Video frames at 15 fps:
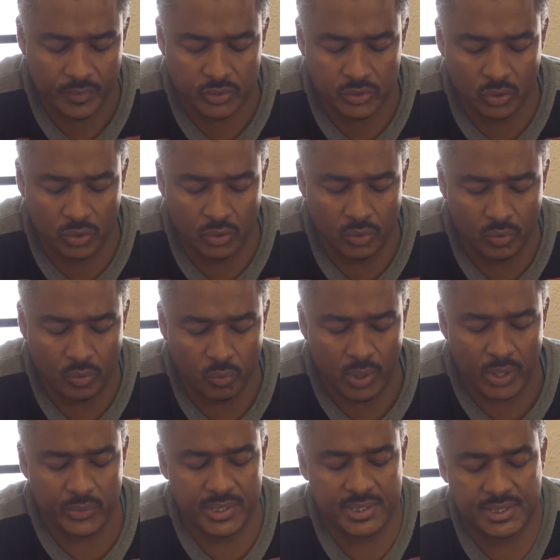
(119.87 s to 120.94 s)
So,
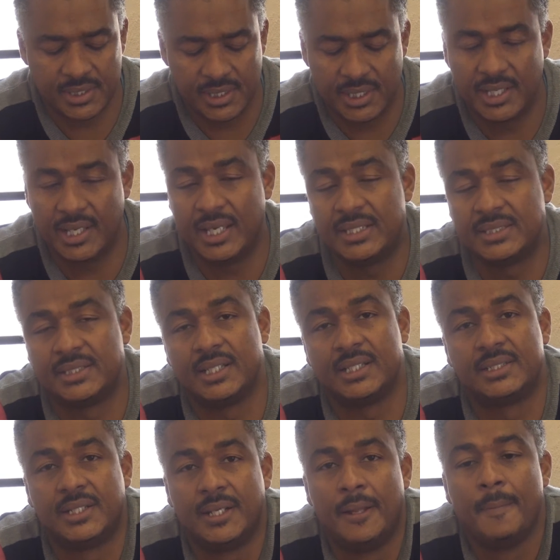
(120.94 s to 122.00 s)
what we see here is
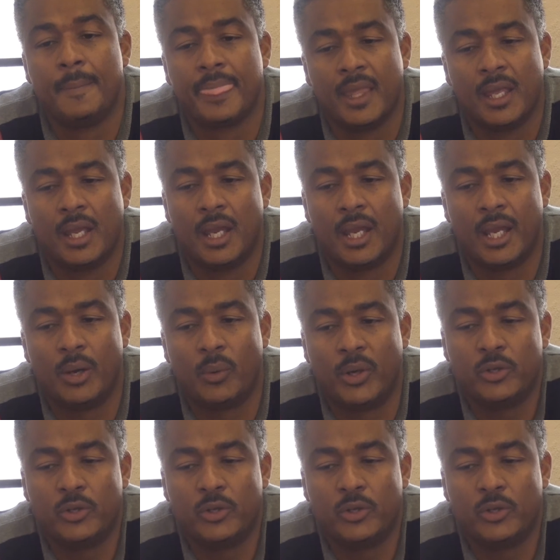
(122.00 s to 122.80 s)
that uh, when